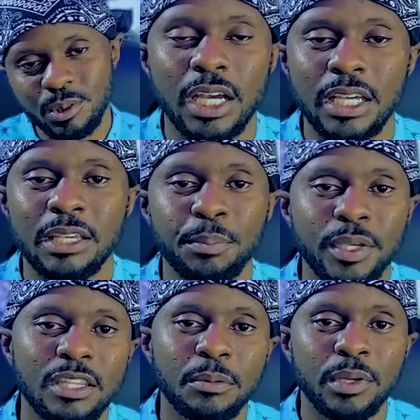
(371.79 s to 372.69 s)
I pick
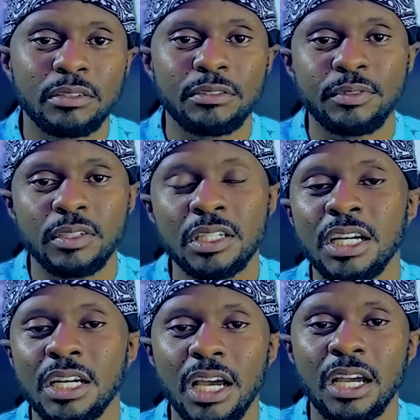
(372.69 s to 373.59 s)
the microphone
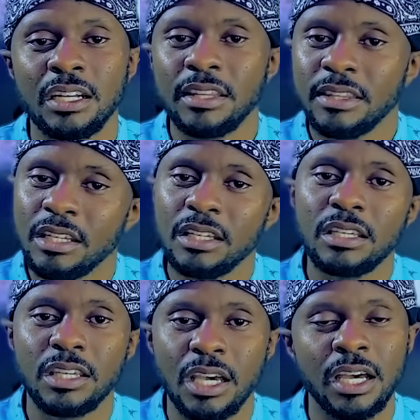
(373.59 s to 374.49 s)
and I
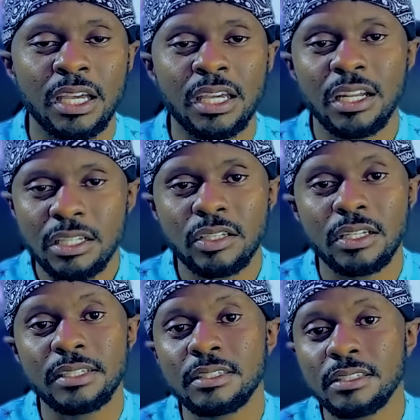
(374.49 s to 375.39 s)
think, yeah, I can actually
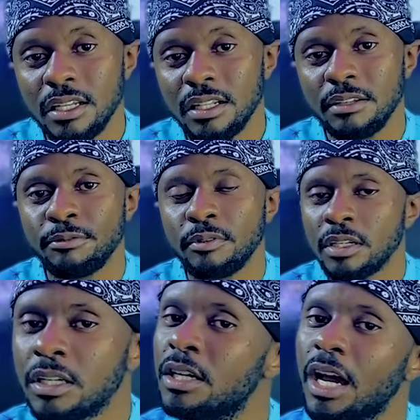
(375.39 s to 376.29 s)
sell the phone.
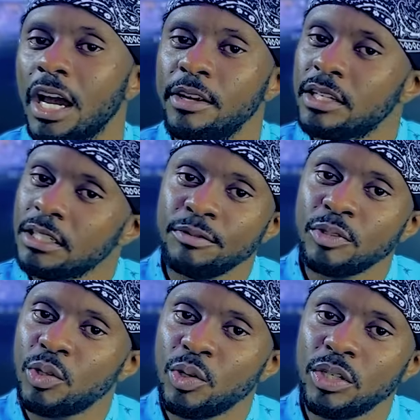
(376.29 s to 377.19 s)
I don't have to
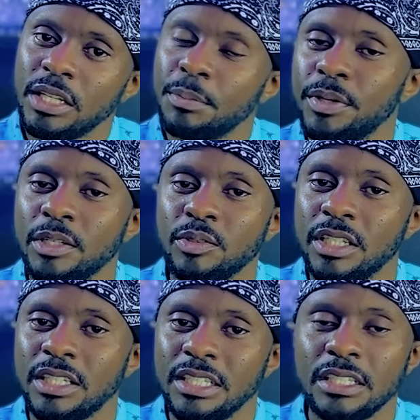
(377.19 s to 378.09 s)
go deeper into the
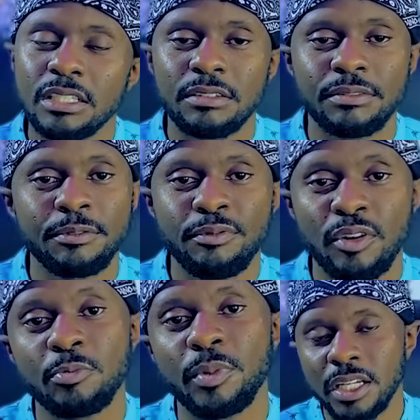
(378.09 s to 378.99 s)
details of the
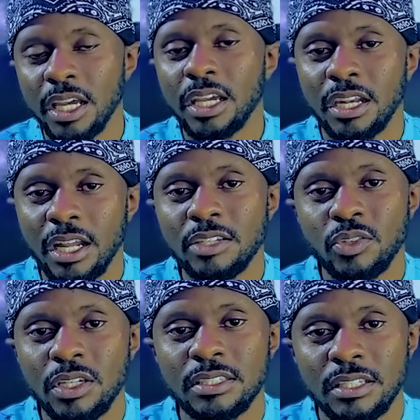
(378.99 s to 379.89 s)
phone, but I can
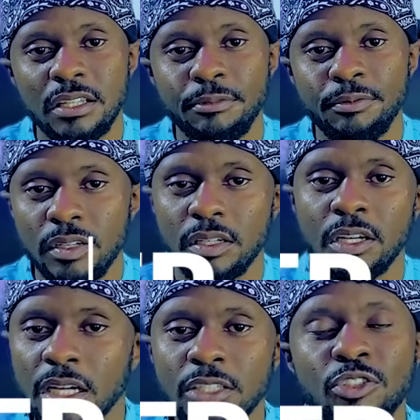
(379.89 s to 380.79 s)
actually sell the phone.
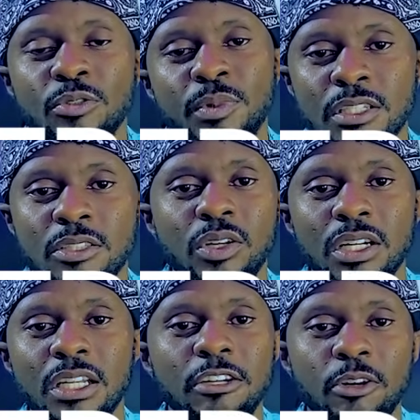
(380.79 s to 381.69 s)
Customers don't
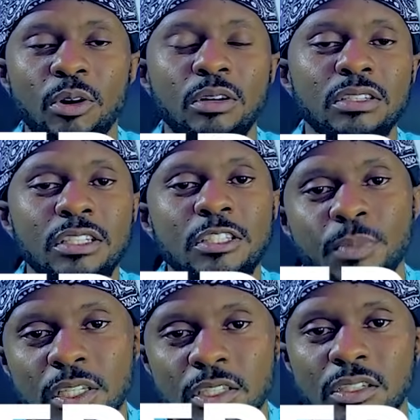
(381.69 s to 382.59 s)
need all these
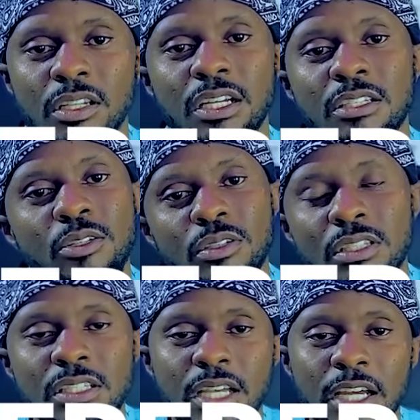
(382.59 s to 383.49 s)
particulars, all
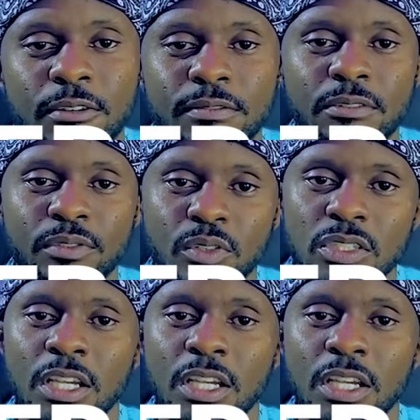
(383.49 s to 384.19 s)
these kind of reviews.